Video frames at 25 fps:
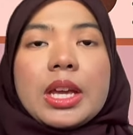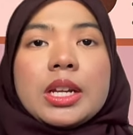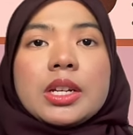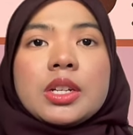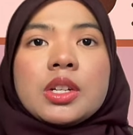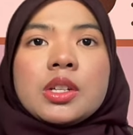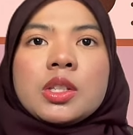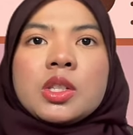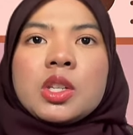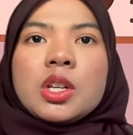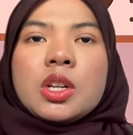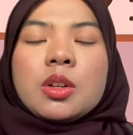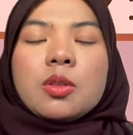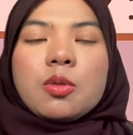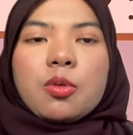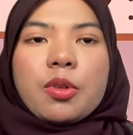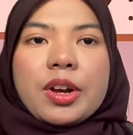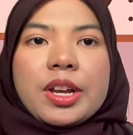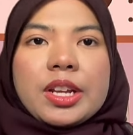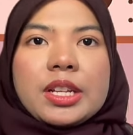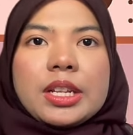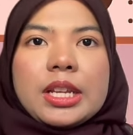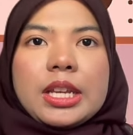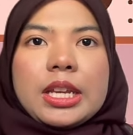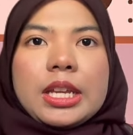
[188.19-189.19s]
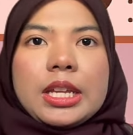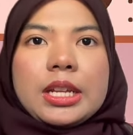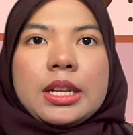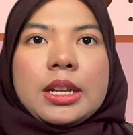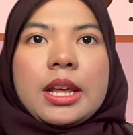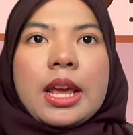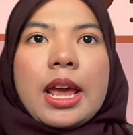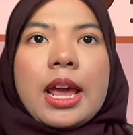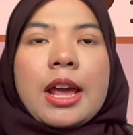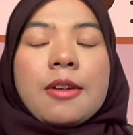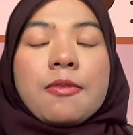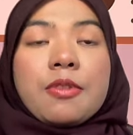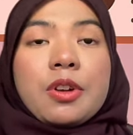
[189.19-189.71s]
The third one in
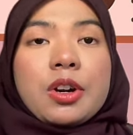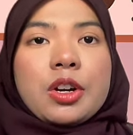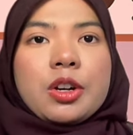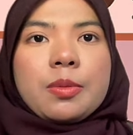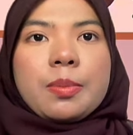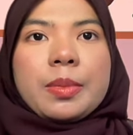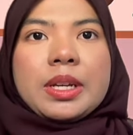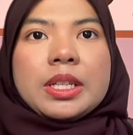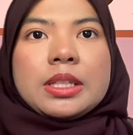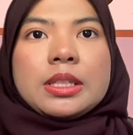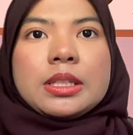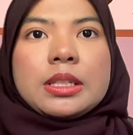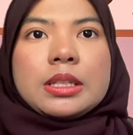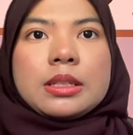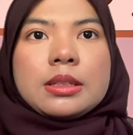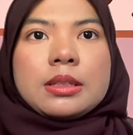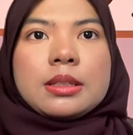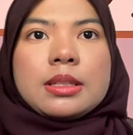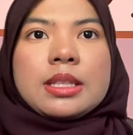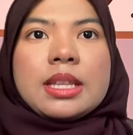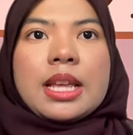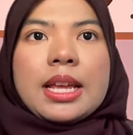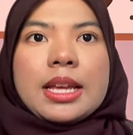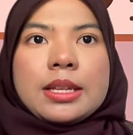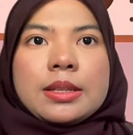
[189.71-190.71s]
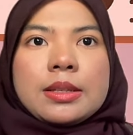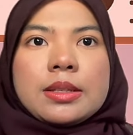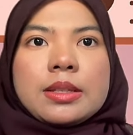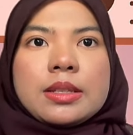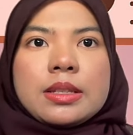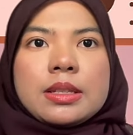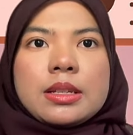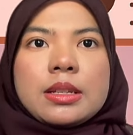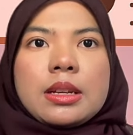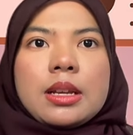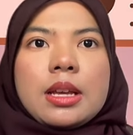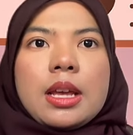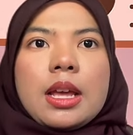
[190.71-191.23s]
environmental science.